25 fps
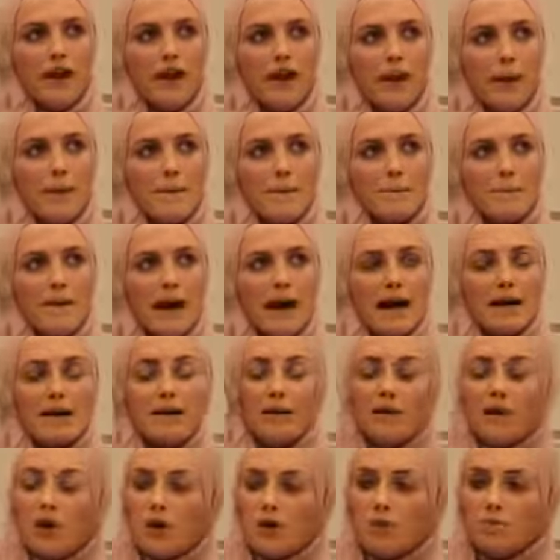
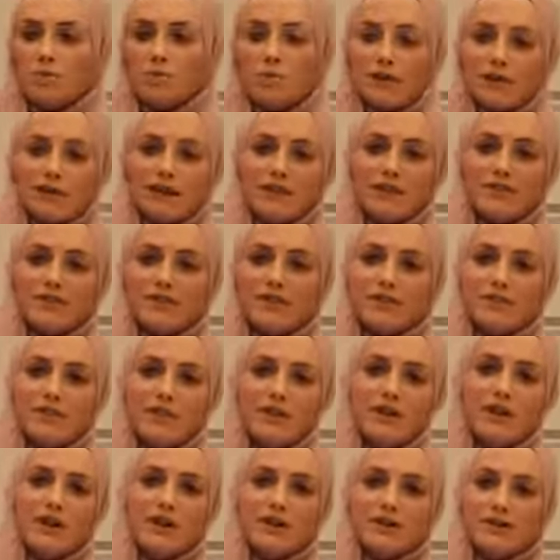and not by
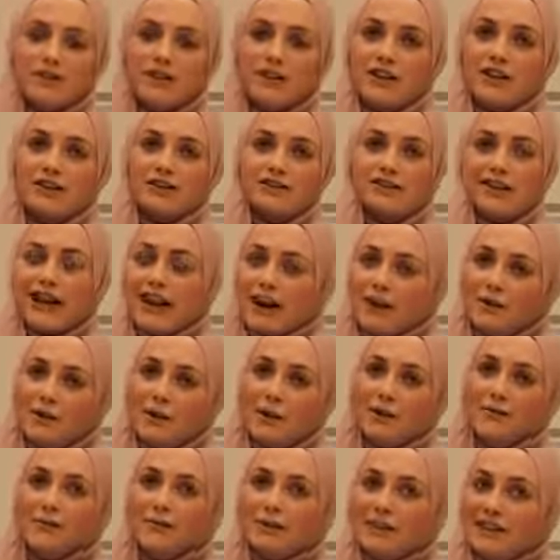giving me overt
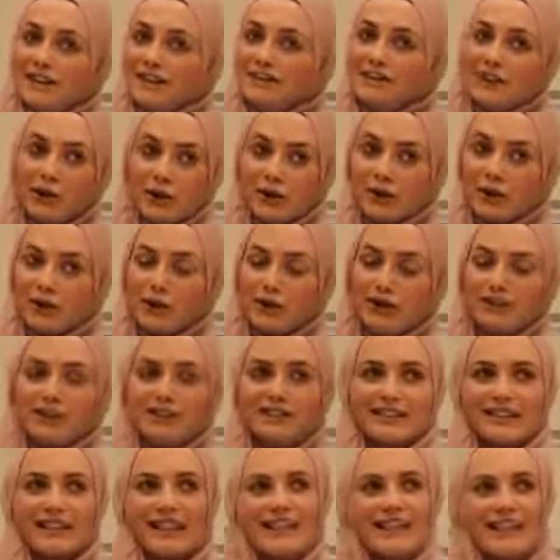dawah, believe it or
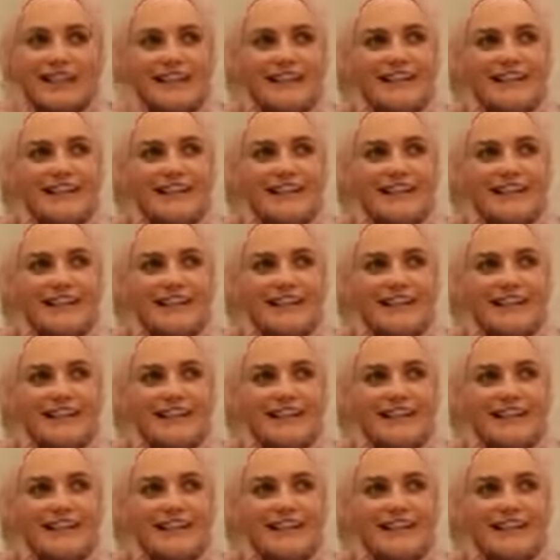not.